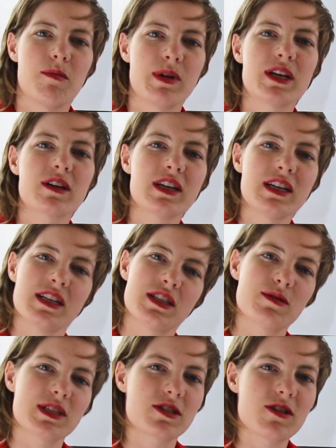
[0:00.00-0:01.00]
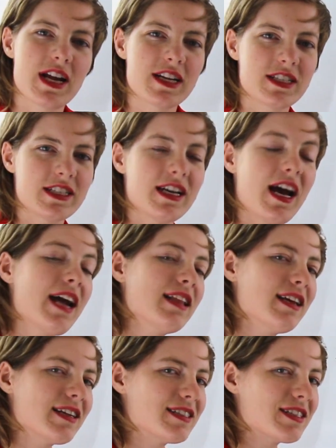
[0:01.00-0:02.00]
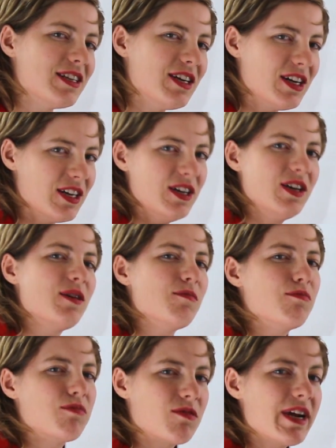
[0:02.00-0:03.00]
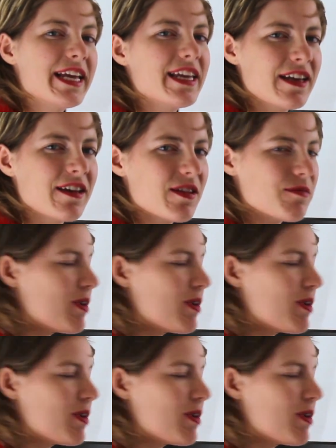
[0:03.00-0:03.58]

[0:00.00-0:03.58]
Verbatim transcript: but you're going to do a strategy I like to call breaking the